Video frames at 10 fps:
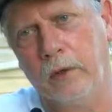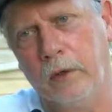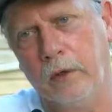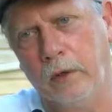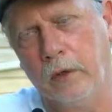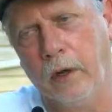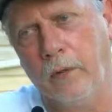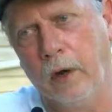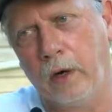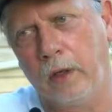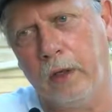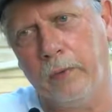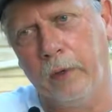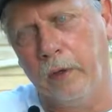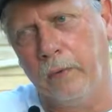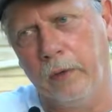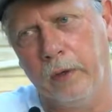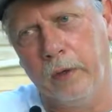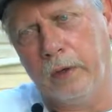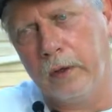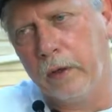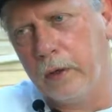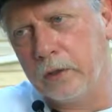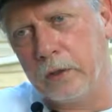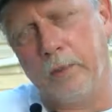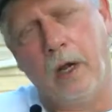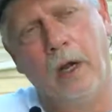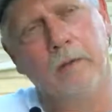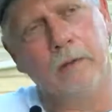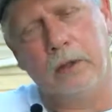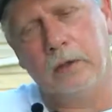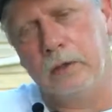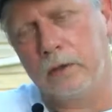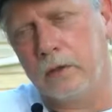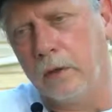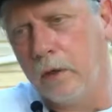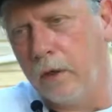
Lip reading: I want to keep hope, but sometimes I lose